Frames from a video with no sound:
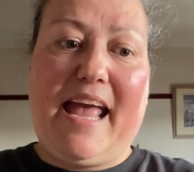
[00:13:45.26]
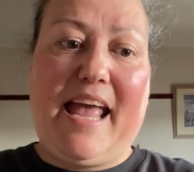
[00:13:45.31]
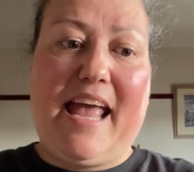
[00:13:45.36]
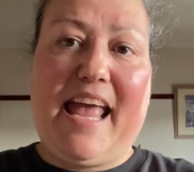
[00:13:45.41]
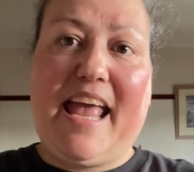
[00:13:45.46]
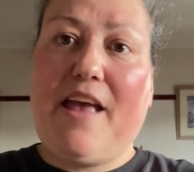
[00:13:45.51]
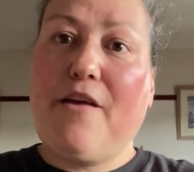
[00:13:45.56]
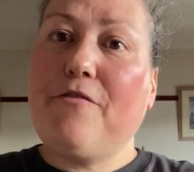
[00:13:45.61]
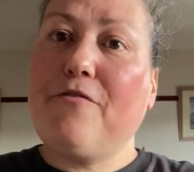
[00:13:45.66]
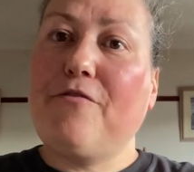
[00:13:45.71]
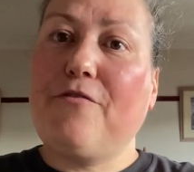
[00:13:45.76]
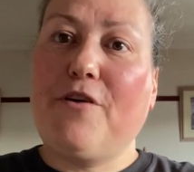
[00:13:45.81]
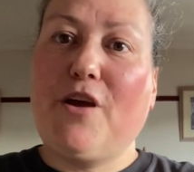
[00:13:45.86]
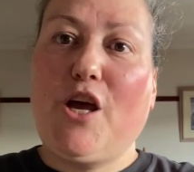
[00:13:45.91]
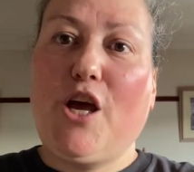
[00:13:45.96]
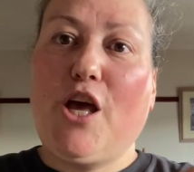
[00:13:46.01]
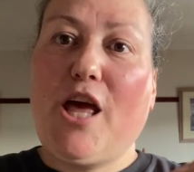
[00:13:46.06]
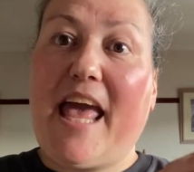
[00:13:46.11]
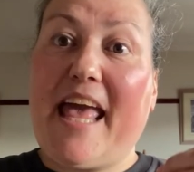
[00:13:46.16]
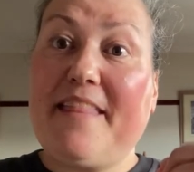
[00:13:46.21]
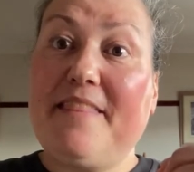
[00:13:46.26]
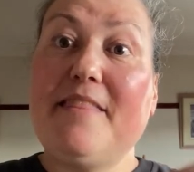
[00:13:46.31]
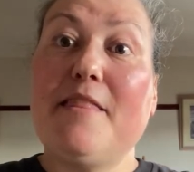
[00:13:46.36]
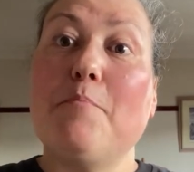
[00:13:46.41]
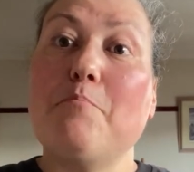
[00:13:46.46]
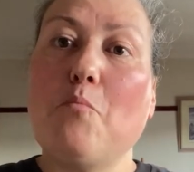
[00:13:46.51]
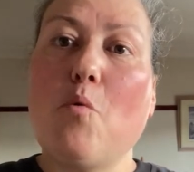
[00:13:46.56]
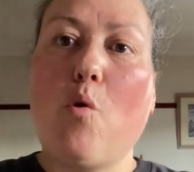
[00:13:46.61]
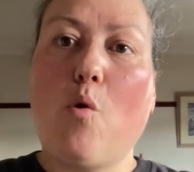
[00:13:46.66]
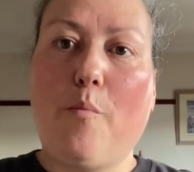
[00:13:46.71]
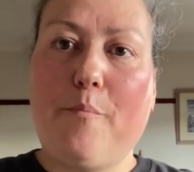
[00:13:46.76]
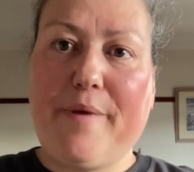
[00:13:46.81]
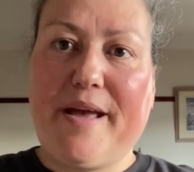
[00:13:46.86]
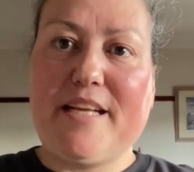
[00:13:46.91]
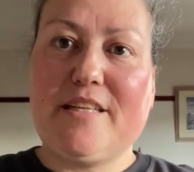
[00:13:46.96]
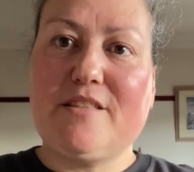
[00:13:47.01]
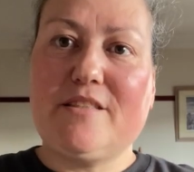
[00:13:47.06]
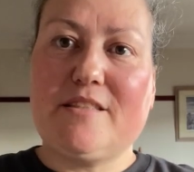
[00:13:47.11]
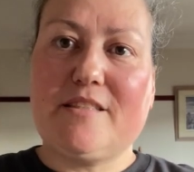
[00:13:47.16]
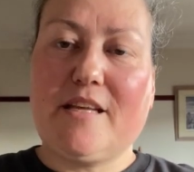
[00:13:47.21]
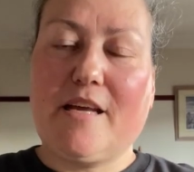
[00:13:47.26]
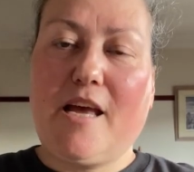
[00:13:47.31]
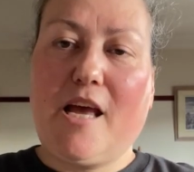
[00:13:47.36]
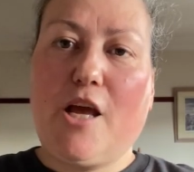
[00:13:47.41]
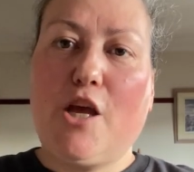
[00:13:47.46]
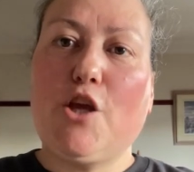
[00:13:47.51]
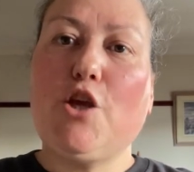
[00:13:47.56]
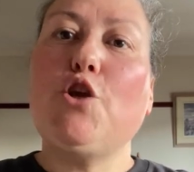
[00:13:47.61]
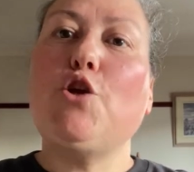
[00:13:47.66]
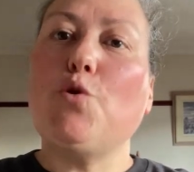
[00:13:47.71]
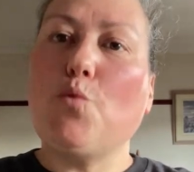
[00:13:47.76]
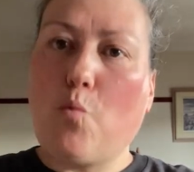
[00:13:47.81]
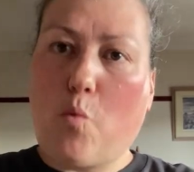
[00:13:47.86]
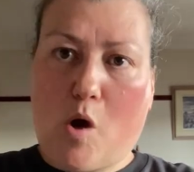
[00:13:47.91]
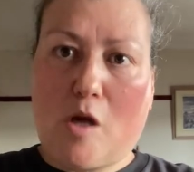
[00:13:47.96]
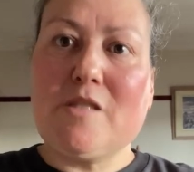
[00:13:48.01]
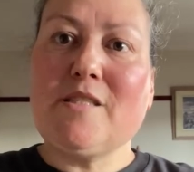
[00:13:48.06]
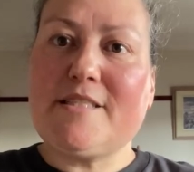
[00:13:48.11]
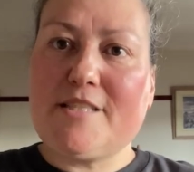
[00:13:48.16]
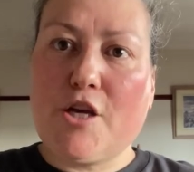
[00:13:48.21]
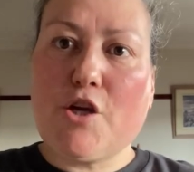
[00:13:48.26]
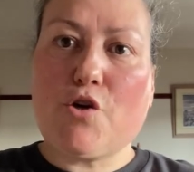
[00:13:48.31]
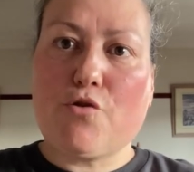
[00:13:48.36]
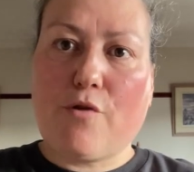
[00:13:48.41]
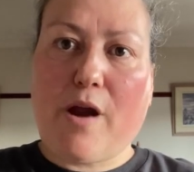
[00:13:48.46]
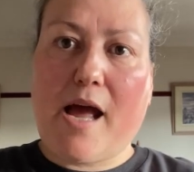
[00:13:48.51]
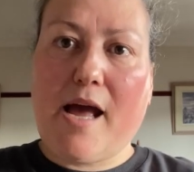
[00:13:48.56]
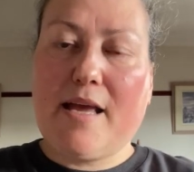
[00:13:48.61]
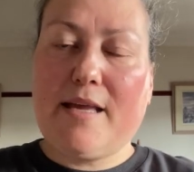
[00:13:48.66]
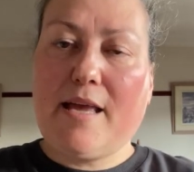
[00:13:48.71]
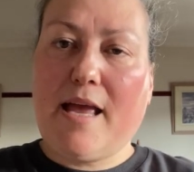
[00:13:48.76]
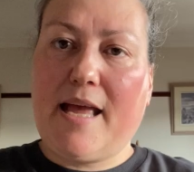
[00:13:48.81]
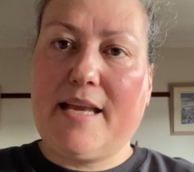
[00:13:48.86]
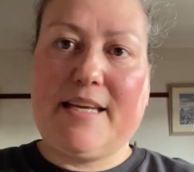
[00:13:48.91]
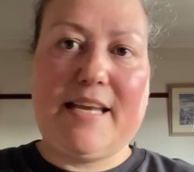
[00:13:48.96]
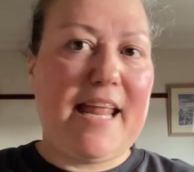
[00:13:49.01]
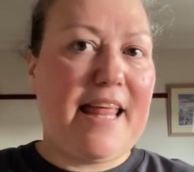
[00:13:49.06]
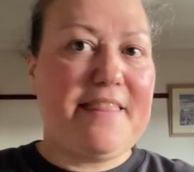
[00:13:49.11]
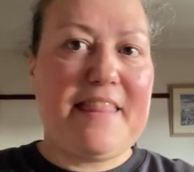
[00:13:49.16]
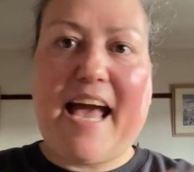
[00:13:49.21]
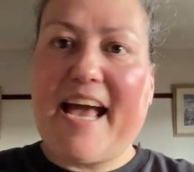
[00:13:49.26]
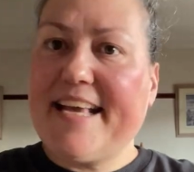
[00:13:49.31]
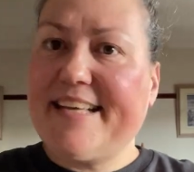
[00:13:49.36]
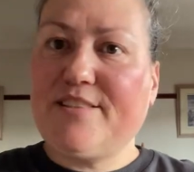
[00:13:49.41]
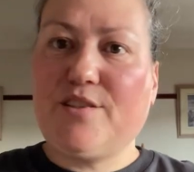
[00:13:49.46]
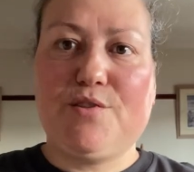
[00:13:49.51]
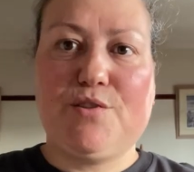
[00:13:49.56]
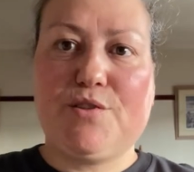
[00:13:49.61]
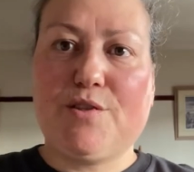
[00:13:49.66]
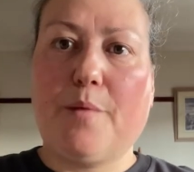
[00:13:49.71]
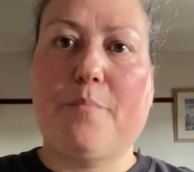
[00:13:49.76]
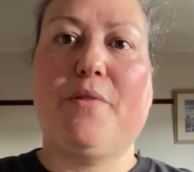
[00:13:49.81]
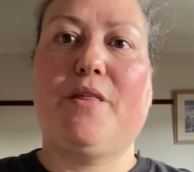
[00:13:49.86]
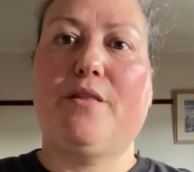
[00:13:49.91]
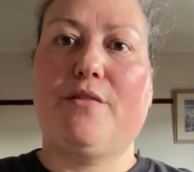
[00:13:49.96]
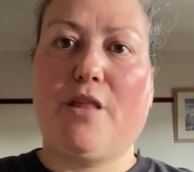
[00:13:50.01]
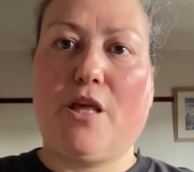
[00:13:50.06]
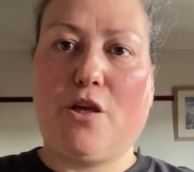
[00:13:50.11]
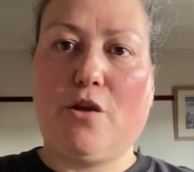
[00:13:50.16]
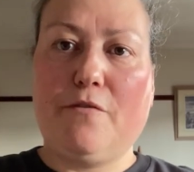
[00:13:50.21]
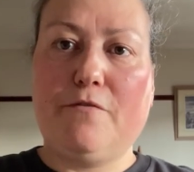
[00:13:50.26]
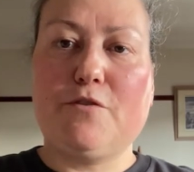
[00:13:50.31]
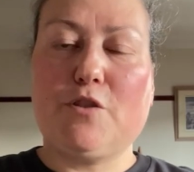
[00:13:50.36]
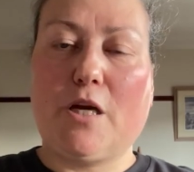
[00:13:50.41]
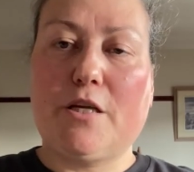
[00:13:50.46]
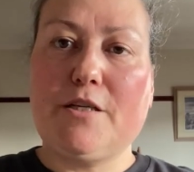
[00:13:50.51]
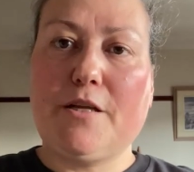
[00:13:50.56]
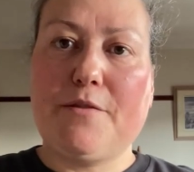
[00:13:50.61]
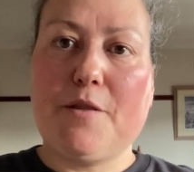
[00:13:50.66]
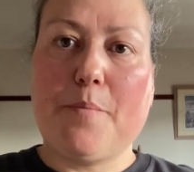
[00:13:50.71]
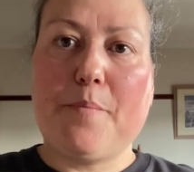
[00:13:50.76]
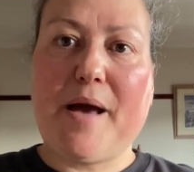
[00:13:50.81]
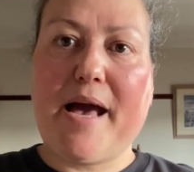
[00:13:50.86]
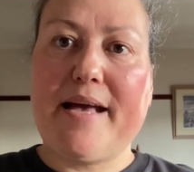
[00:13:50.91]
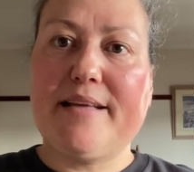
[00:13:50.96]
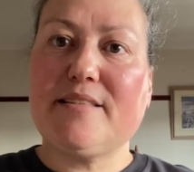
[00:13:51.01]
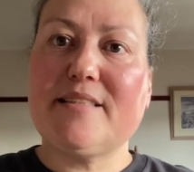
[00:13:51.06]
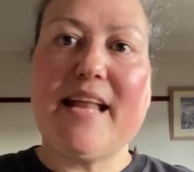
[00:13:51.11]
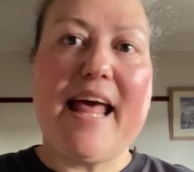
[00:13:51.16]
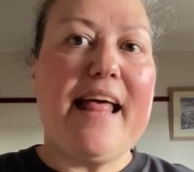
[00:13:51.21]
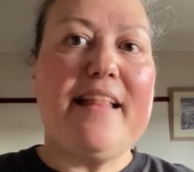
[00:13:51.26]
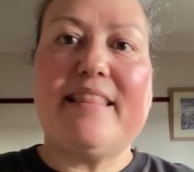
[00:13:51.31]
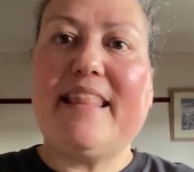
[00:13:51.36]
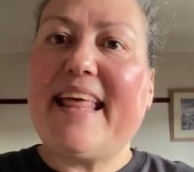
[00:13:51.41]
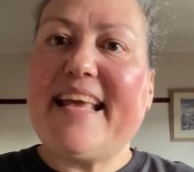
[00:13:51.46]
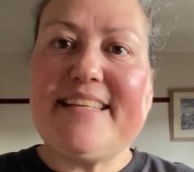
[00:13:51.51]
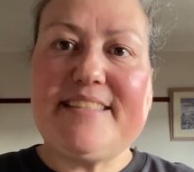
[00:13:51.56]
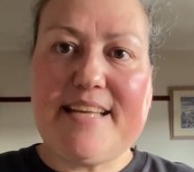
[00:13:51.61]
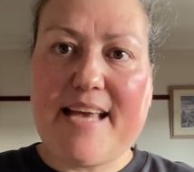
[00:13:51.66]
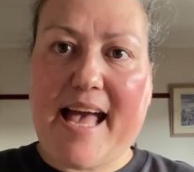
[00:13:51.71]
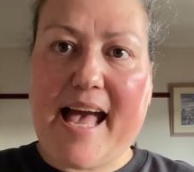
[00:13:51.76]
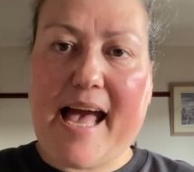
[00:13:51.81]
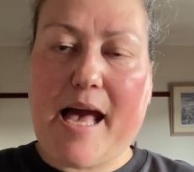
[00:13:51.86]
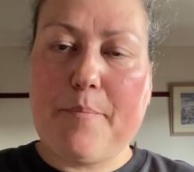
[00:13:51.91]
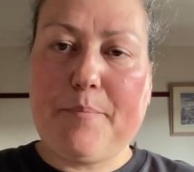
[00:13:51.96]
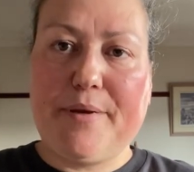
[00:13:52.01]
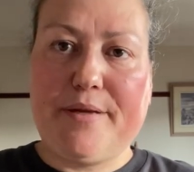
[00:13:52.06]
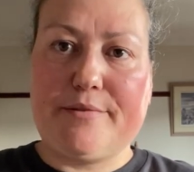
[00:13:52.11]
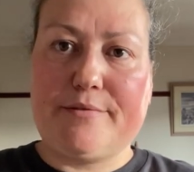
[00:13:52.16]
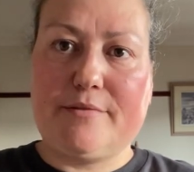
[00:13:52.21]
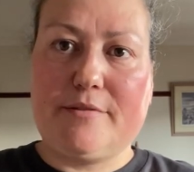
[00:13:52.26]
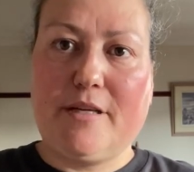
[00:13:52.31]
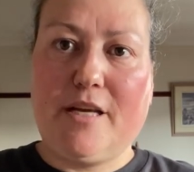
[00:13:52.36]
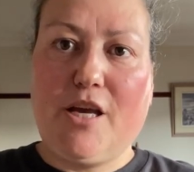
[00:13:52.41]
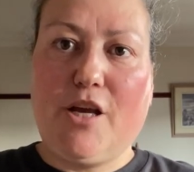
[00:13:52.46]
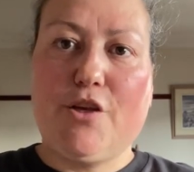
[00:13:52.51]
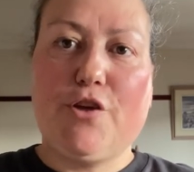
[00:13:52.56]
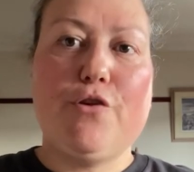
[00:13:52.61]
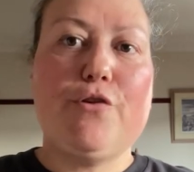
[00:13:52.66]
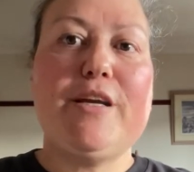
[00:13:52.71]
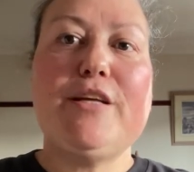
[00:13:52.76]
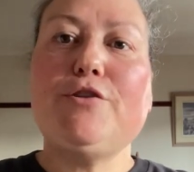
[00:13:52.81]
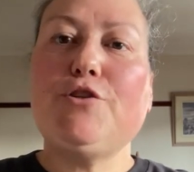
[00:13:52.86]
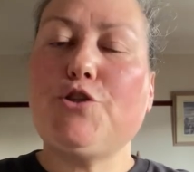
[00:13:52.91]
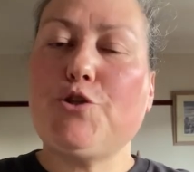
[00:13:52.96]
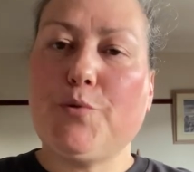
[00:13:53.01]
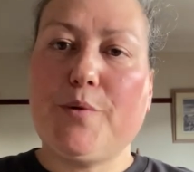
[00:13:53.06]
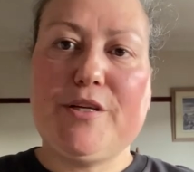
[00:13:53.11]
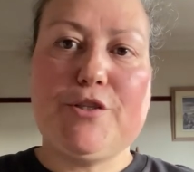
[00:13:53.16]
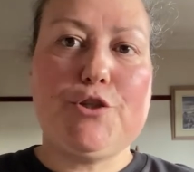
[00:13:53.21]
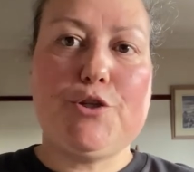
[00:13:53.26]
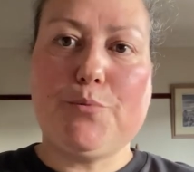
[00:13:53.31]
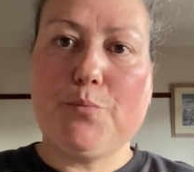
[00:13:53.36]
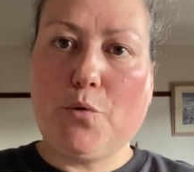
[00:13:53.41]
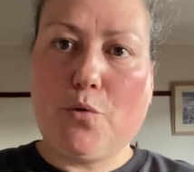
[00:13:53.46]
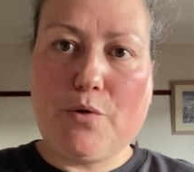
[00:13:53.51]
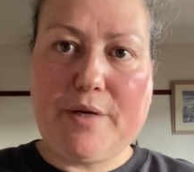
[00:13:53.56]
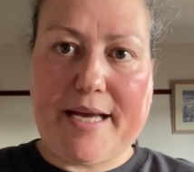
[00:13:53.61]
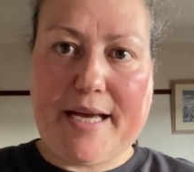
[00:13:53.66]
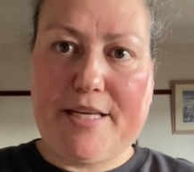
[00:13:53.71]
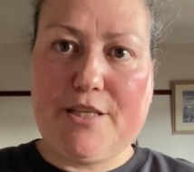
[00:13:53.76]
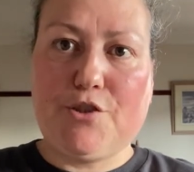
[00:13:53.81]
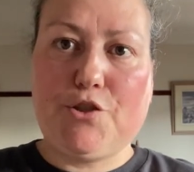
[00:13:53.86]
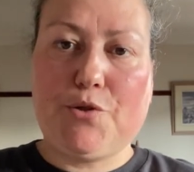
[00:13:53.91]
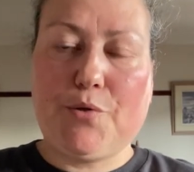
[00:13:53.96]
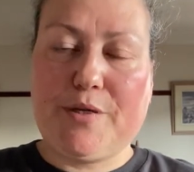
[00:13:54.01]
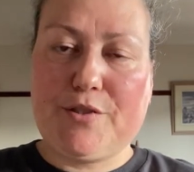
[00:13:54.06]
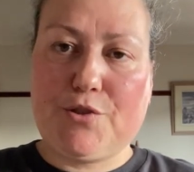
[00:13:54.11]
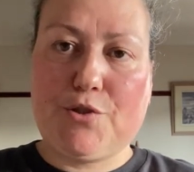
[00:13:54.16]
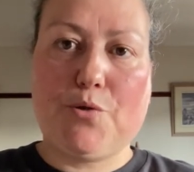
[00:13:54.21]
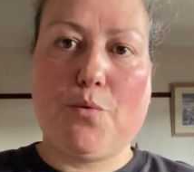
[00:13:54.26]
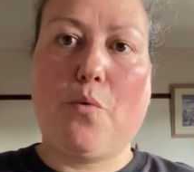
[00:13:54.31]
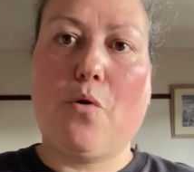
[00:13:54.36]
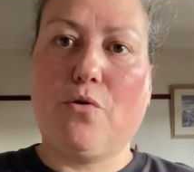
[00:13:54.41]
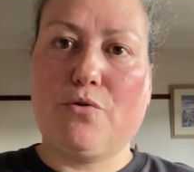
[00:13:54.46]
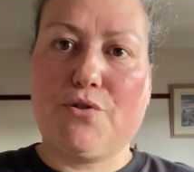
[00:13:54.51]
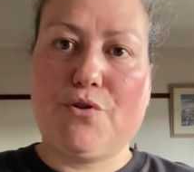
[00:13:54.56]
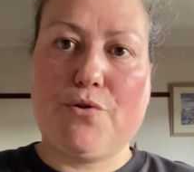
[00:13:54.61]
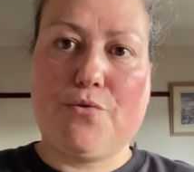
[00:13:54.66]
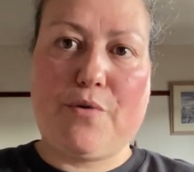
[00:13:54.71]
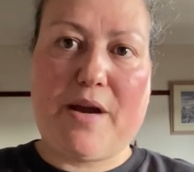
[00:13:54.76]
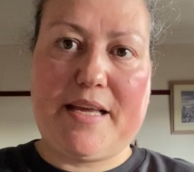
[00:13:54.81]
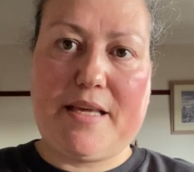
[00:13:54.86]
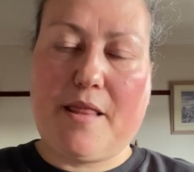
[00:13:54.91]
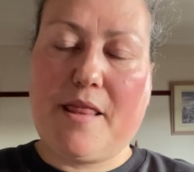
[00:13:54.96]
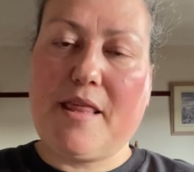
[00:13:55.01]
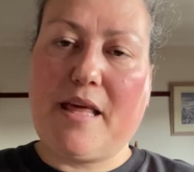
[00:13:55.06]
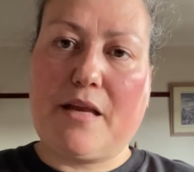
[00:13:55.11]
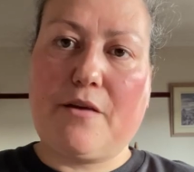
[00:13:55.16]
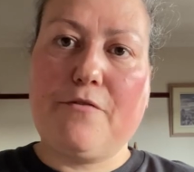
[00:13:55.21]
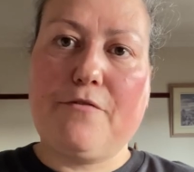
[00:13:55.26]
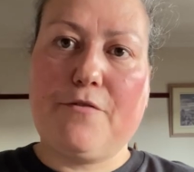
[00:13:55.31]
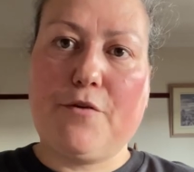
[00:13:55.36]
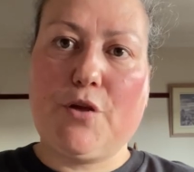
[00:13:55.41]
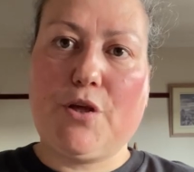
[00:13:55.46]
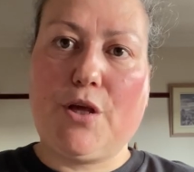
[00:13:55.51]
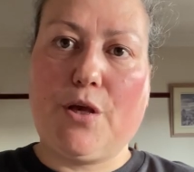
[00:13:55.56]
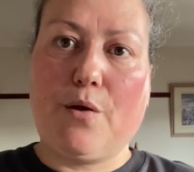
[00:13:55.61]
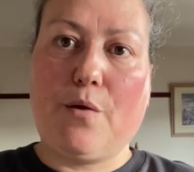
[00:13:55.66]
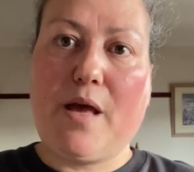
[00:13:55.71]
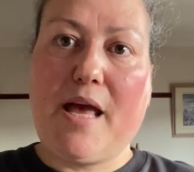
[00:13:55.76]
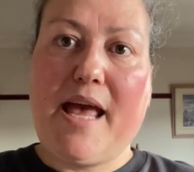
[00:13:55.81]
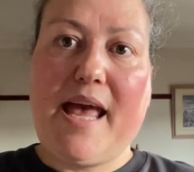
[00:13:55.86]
if in the moment you want to cry and that isn't something that you've done in the past, let it happen. Your intuition will guide you as to what's the right thing for you.